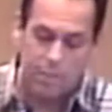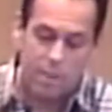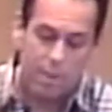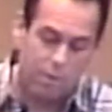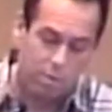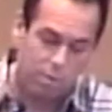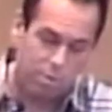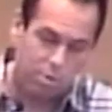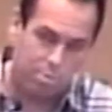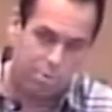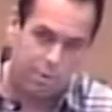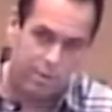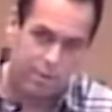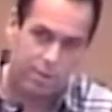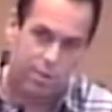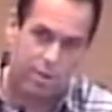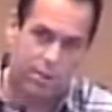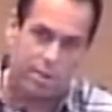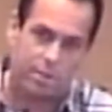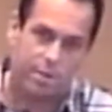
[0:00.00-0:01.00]
Local police
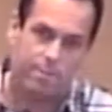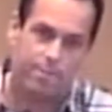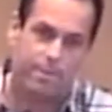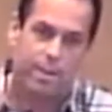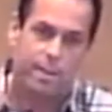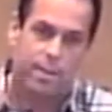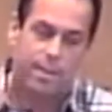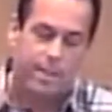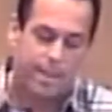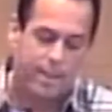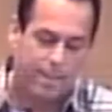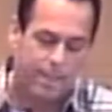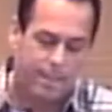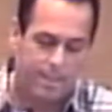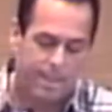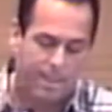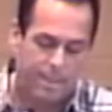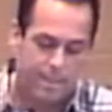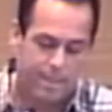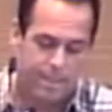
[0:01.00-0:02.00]
called,
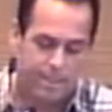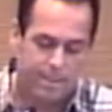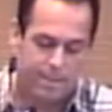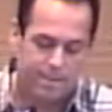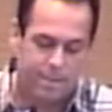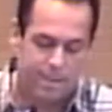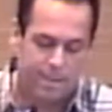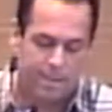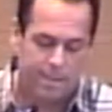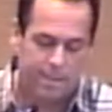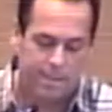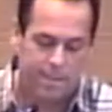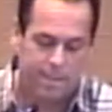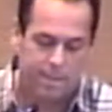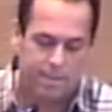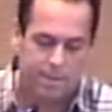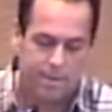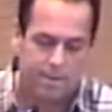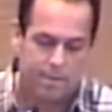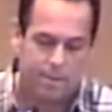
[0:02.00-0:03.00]
and then I said,
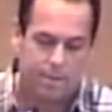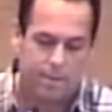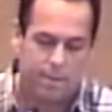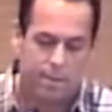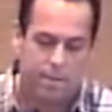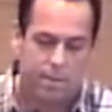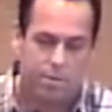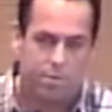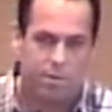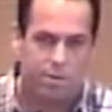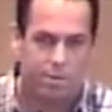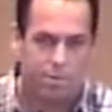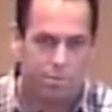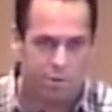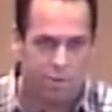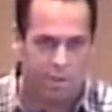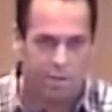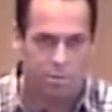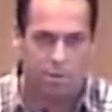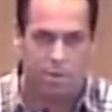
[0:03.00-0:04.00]
we said, we're
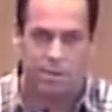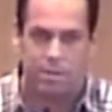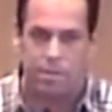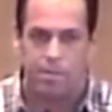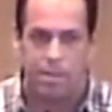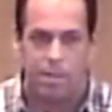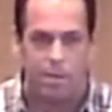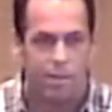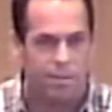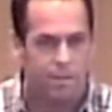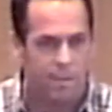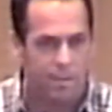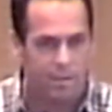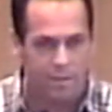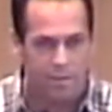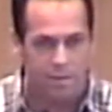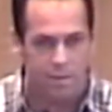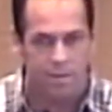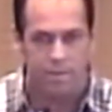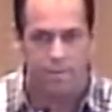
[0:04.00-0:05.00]
trying to work something out. He's like,
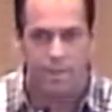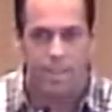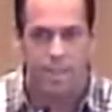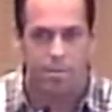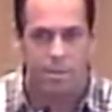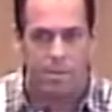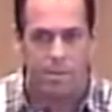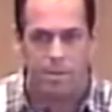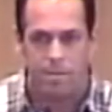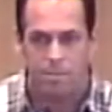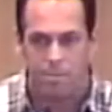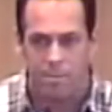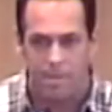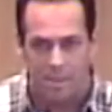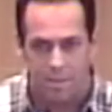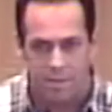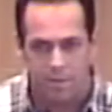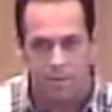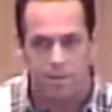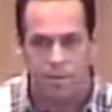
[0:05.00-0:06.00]
this is a family
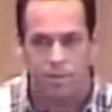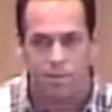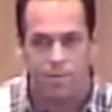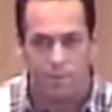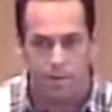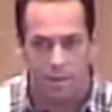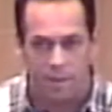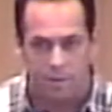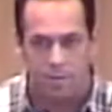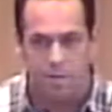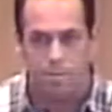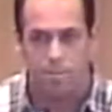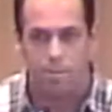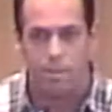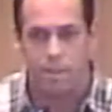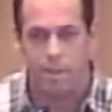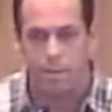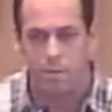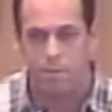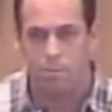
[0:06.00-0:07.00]
mess, just figure
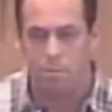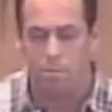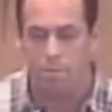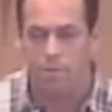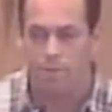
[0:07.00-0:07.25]
something out and we'll be